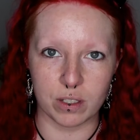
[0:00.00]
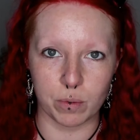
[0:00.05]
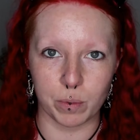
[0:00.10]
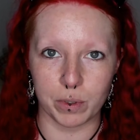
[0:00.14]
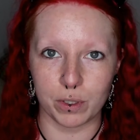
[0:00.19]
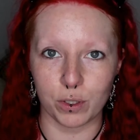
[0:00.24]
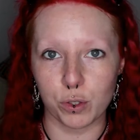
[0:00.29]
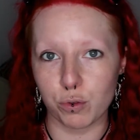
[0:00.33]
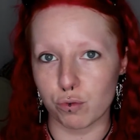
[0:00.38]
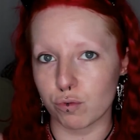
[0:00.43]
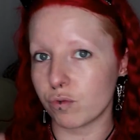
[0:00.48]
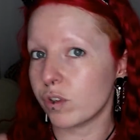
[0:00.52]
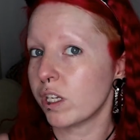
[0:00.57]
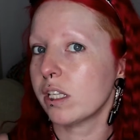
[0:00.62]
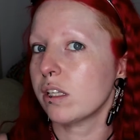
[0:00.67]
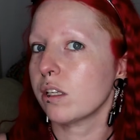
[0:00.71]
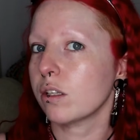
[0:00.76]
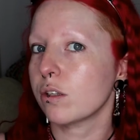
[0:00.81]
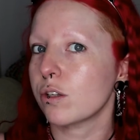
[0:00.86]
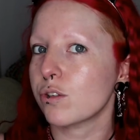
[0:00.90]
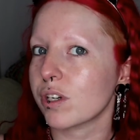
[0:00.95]
that we look
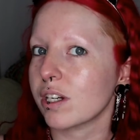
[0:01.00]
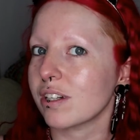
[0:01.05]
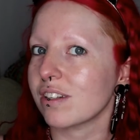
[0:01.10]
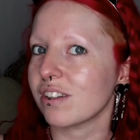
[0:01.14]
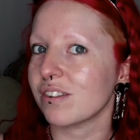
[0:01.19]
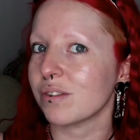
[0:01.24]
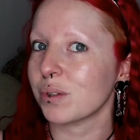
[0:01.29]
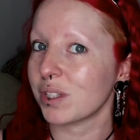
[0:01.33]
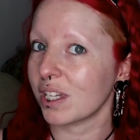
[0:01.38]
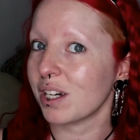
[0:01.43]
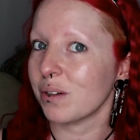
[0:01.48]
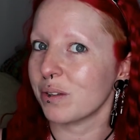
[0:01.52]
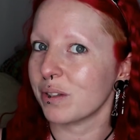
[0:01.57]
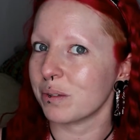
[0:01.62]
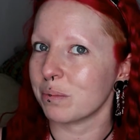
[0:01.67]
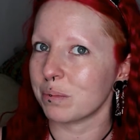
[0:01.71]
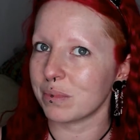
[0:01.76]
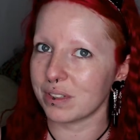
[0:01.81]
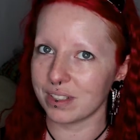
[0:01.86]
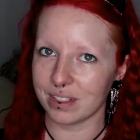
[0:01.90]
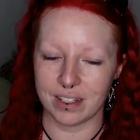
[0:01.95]
really unattractive without
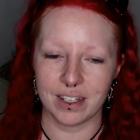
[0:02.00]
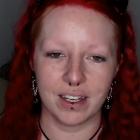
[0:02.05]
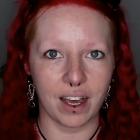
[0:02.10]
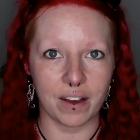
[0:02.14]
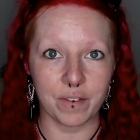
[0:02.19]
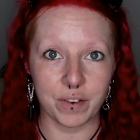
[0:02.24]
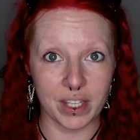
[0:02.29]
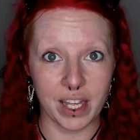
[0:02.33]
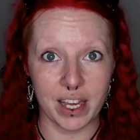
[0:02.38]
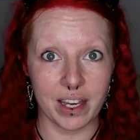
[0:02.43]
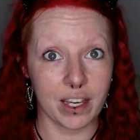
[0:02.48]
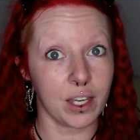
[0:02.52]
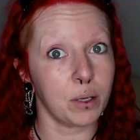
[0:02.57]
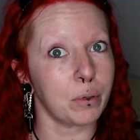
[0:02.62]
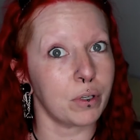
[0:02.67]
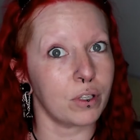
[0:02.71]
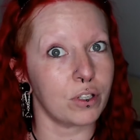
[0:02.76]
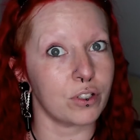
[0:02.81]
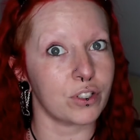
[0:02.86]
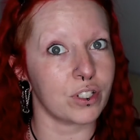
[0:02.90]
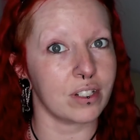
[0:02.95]
them, and for that I
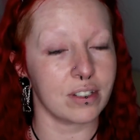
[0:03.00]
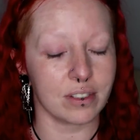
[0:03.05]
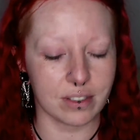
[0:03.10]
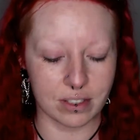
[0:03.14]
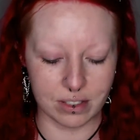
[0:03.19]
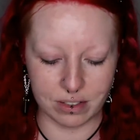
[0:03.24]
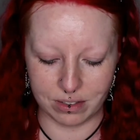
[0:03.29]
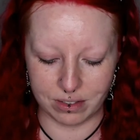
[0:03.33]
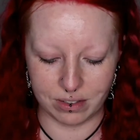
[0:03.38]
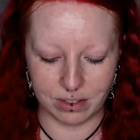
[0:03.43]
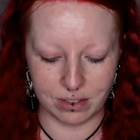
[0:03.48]
apologise.